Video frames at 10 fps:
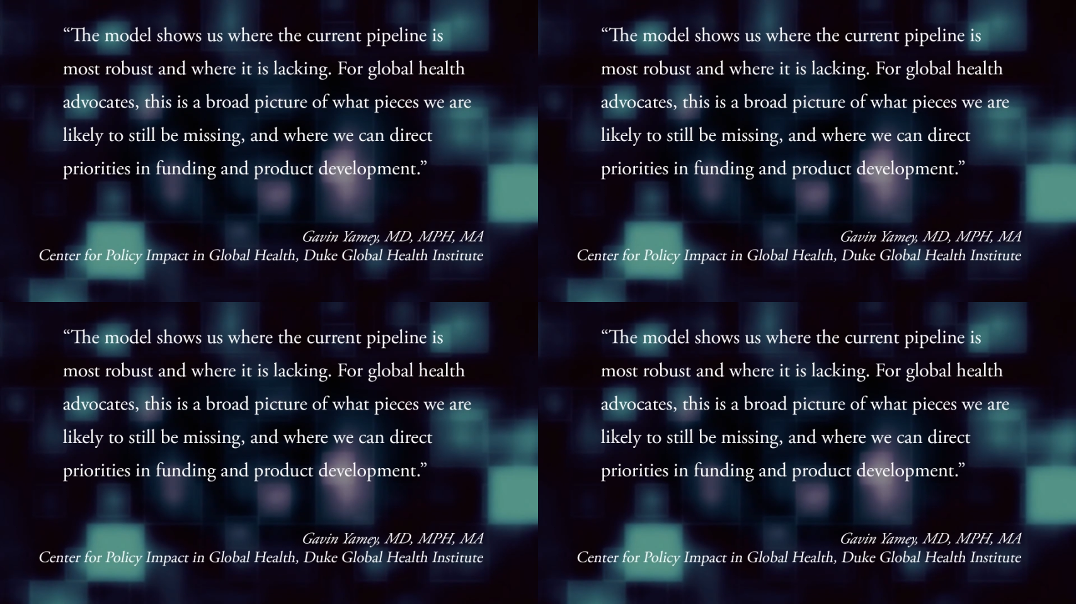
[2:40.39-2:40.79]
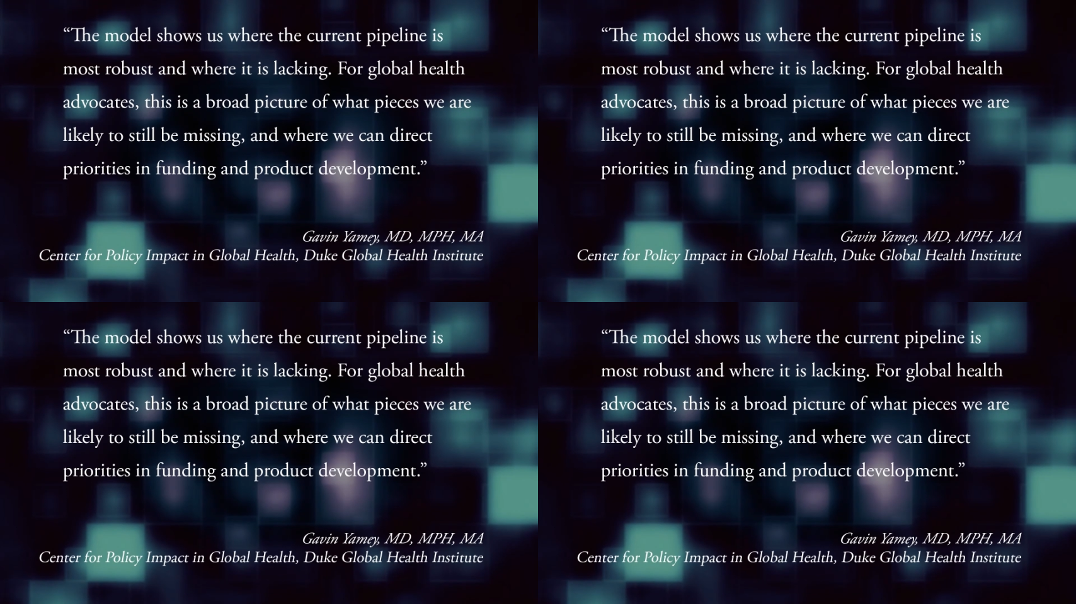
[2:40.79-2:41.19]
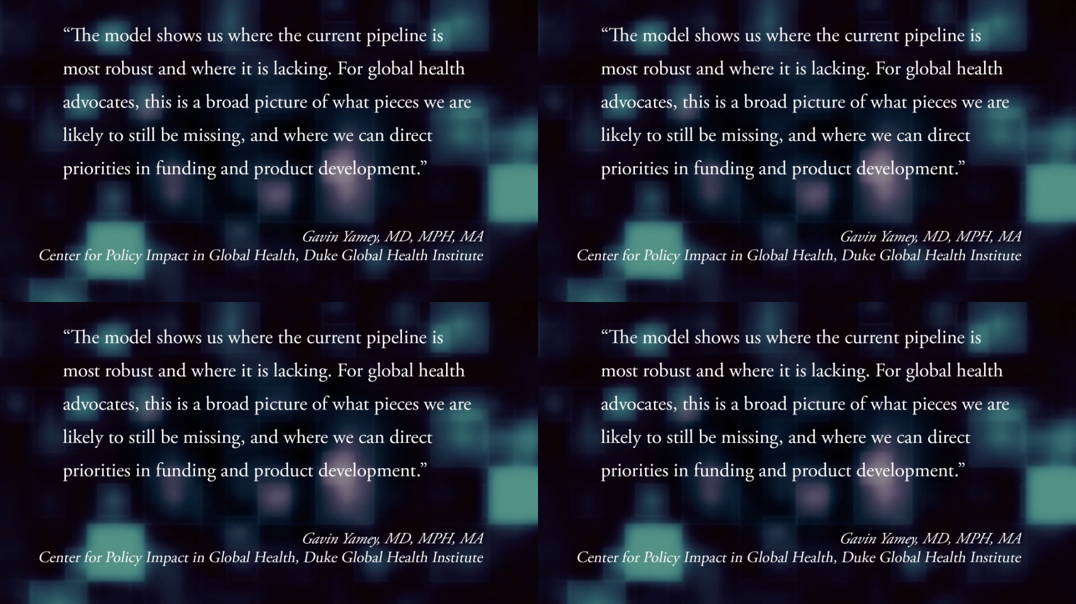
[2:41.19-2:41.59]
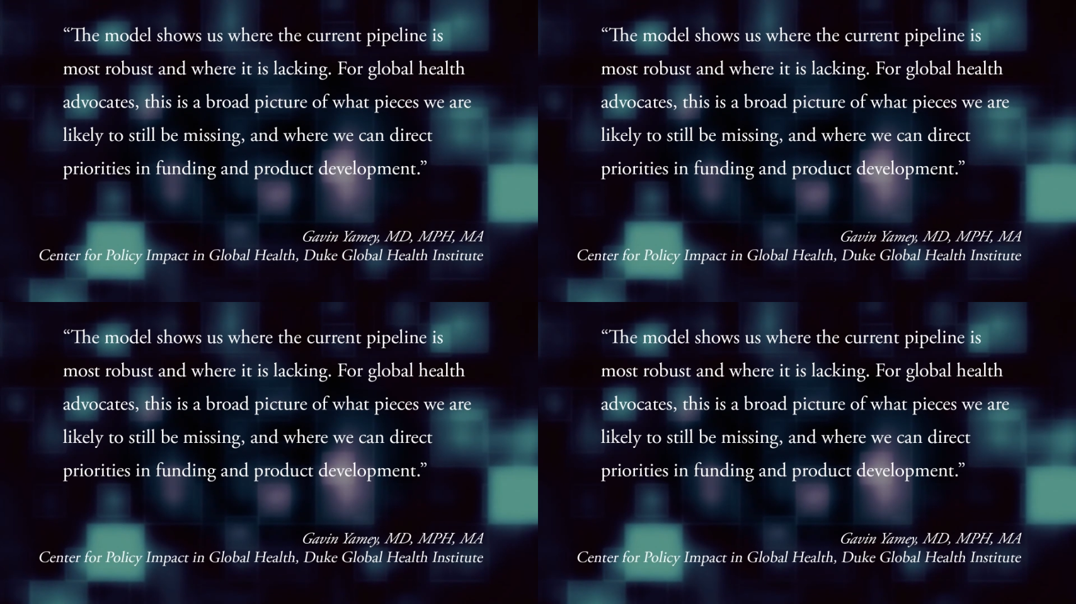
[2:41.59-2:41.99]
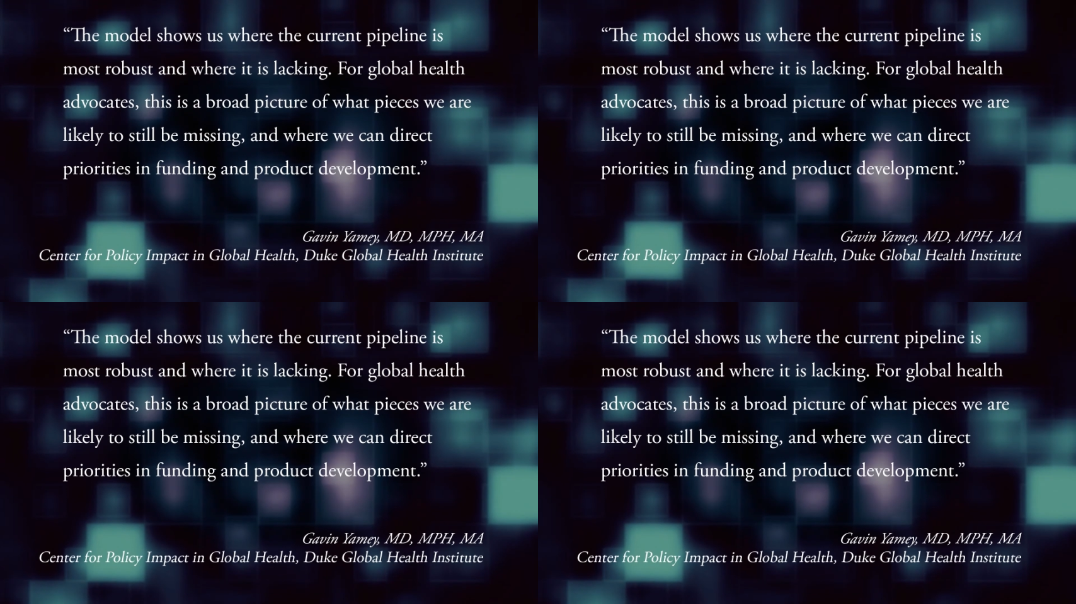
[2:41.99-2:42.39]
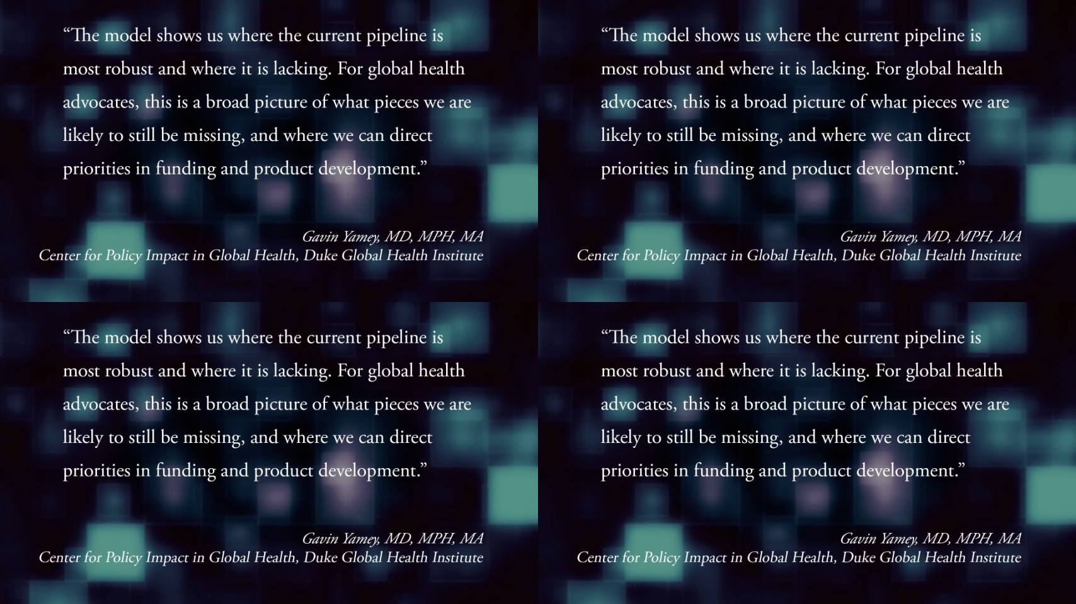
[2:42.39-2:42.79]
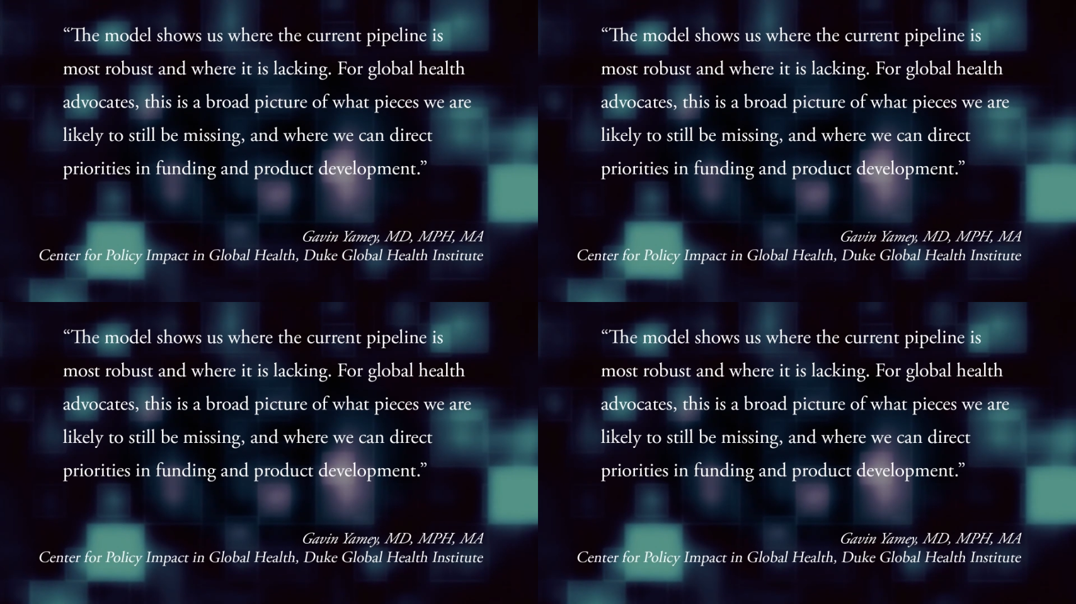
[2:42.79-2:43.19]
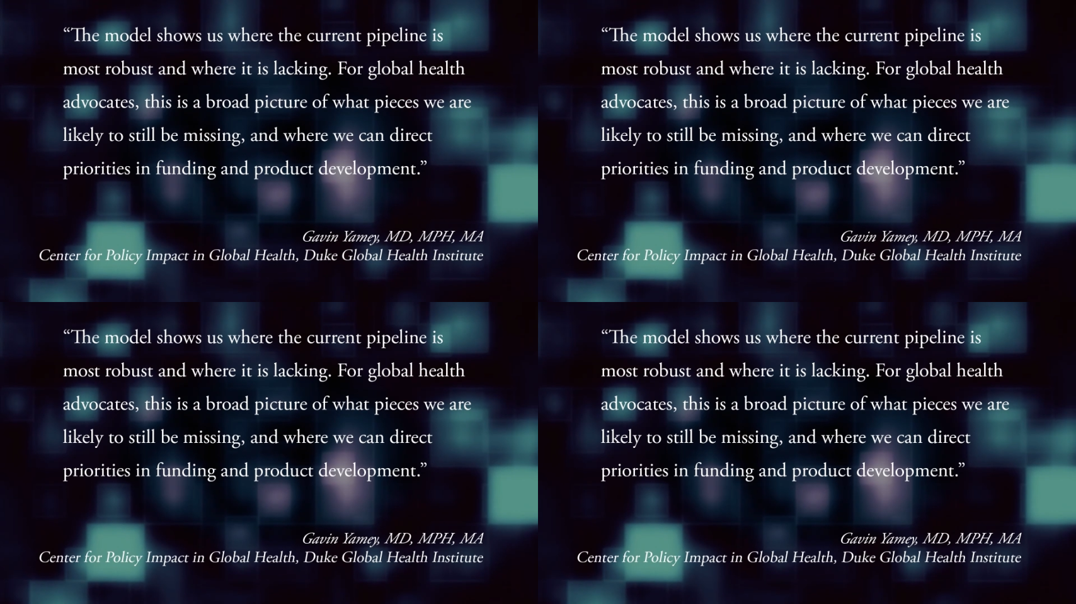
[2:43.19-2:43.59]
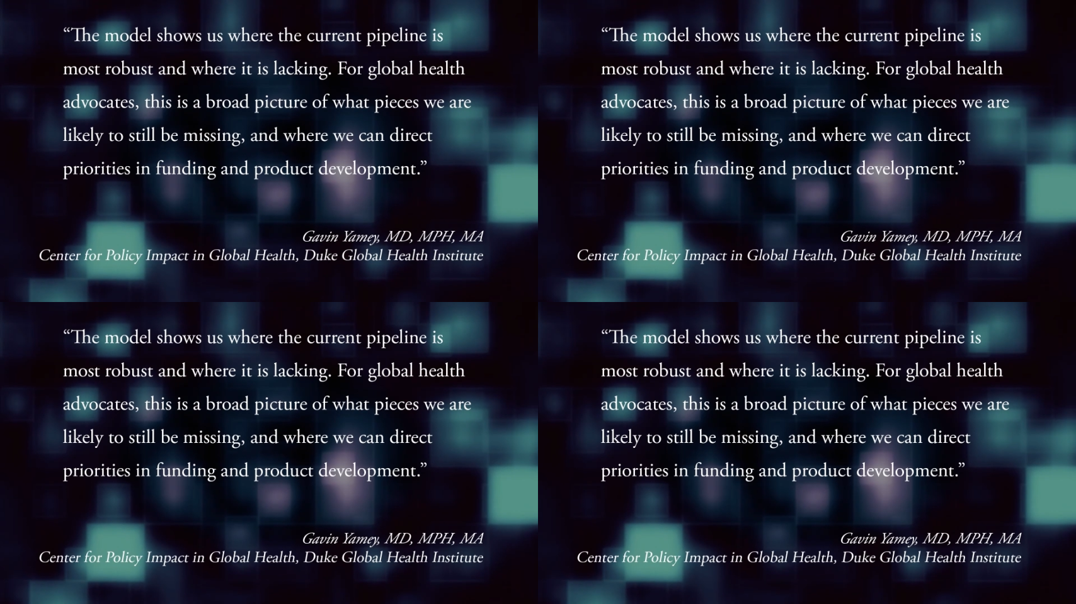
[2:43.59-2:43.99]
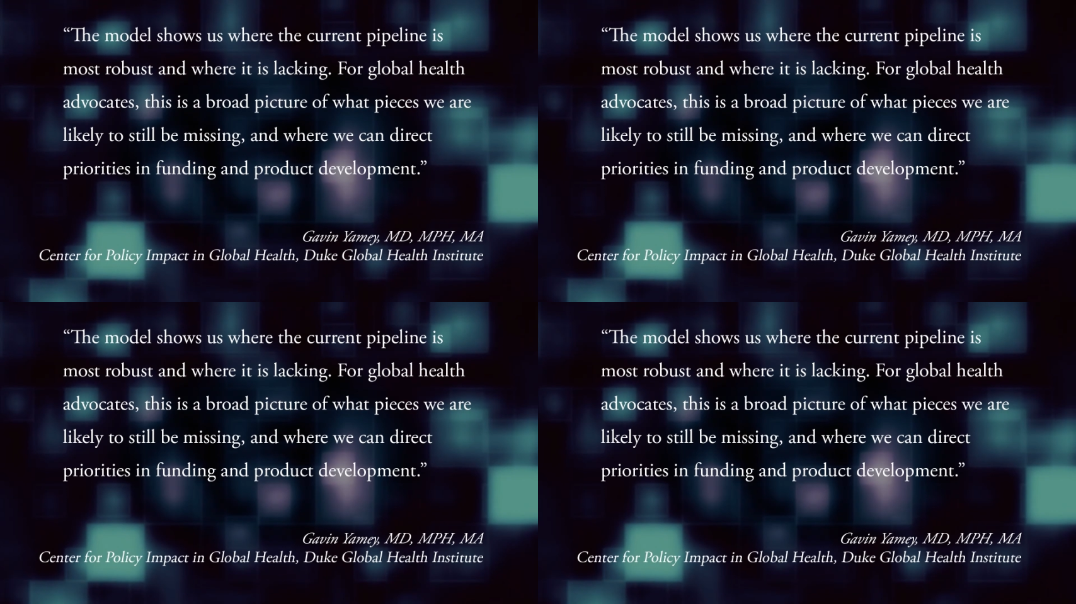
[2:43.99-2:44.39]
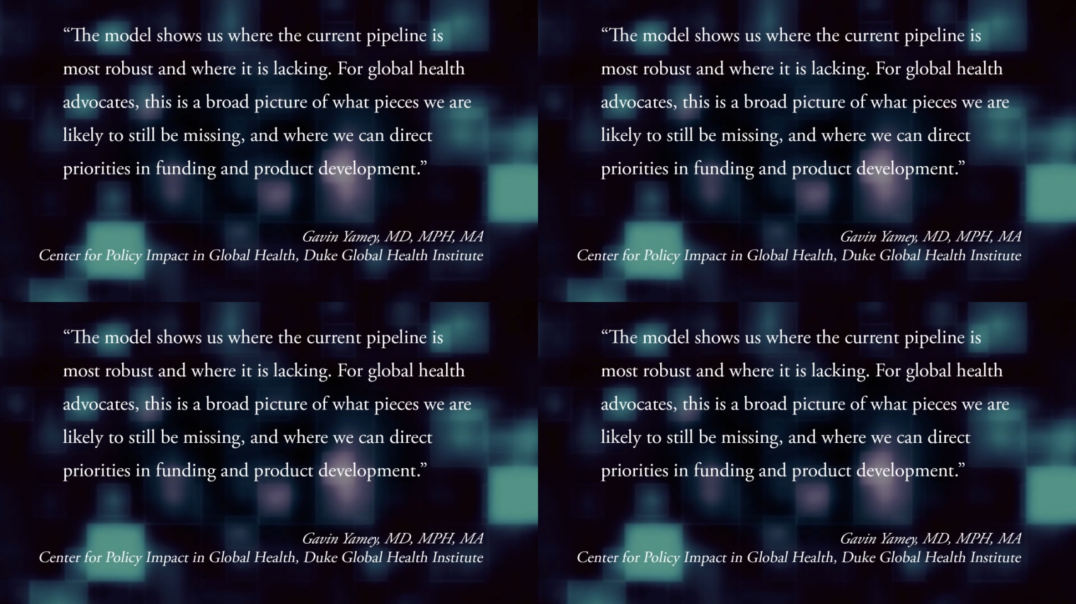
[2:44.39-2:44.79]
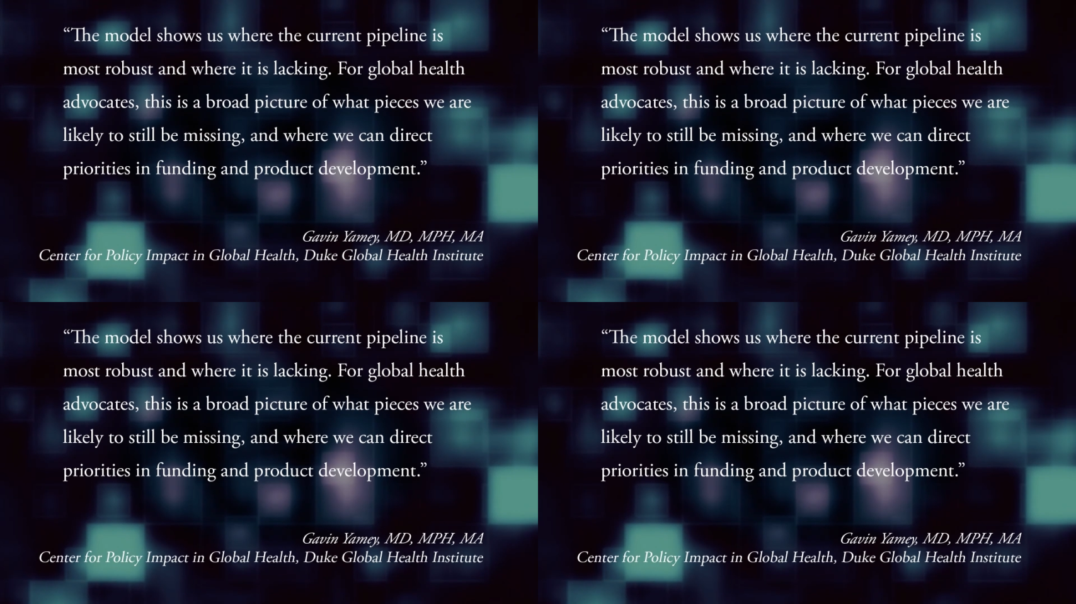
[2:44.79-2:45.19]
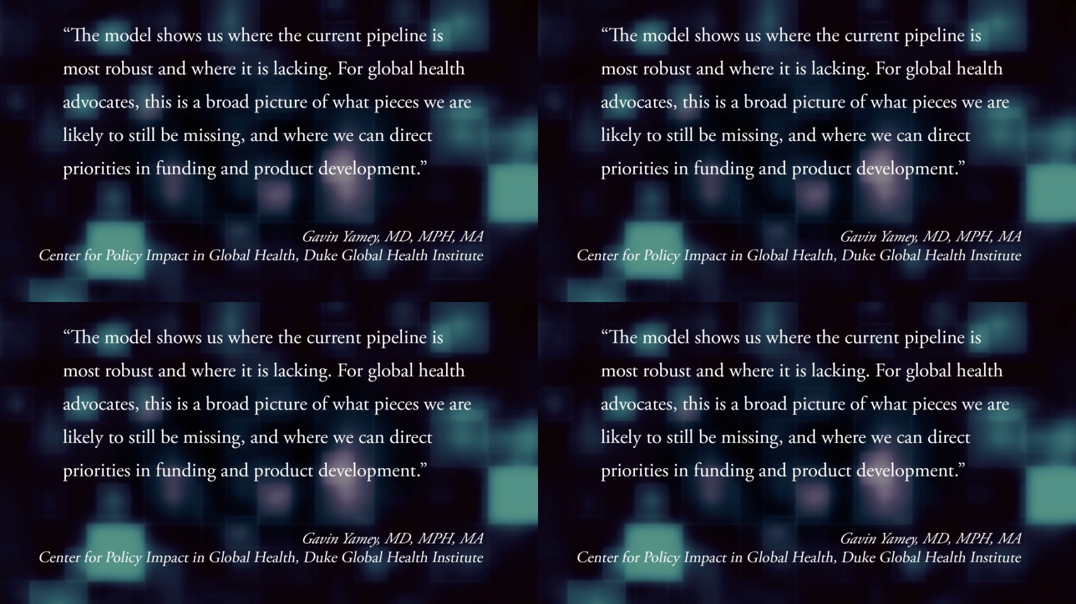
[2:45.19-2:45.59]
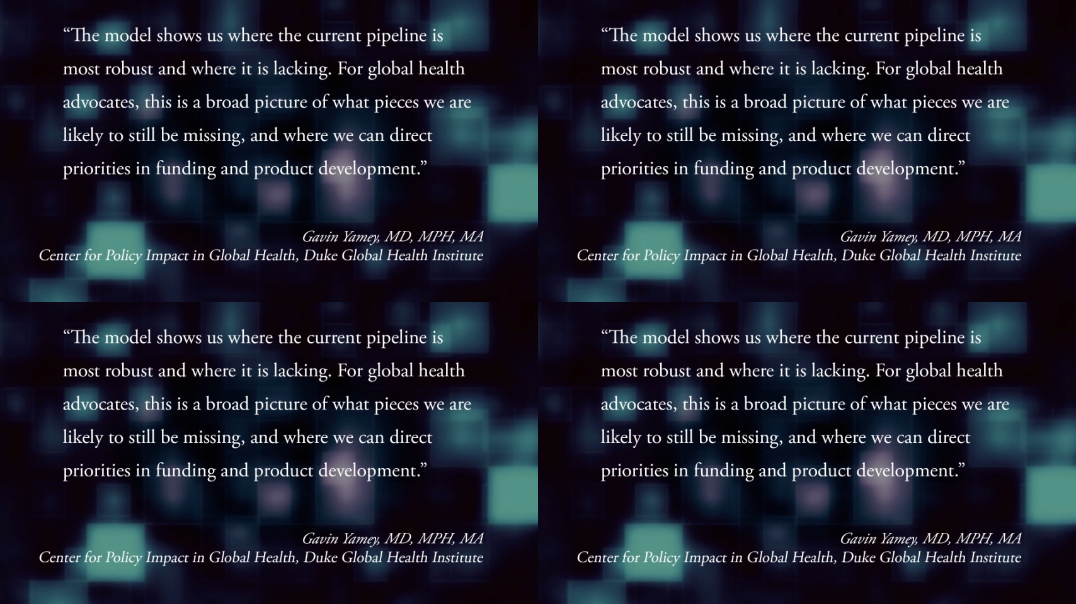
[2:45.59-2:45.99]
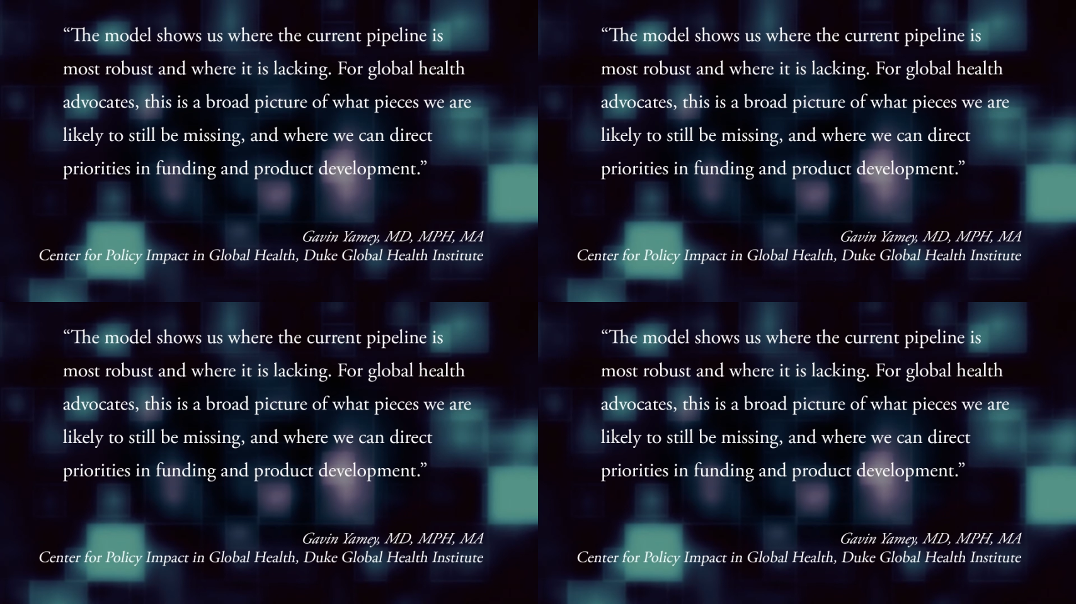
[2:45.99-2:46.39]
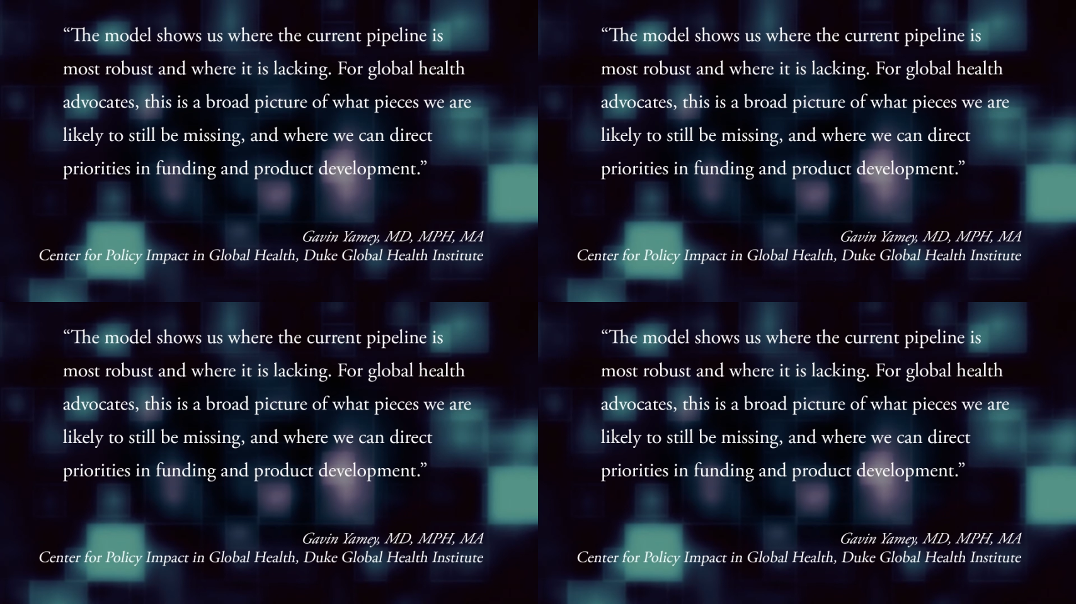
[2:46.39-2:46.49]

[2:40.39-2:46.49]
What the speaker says: [unreadable: no face in view]